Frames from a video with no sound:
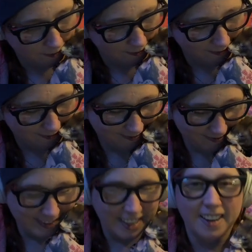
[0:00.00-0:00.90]

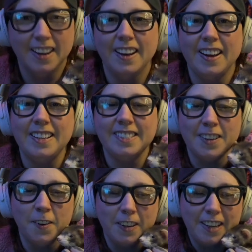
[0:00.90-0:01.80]
He's
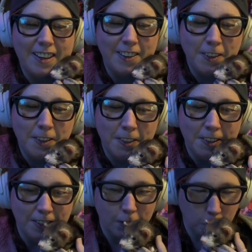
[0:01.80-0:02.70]
so cute.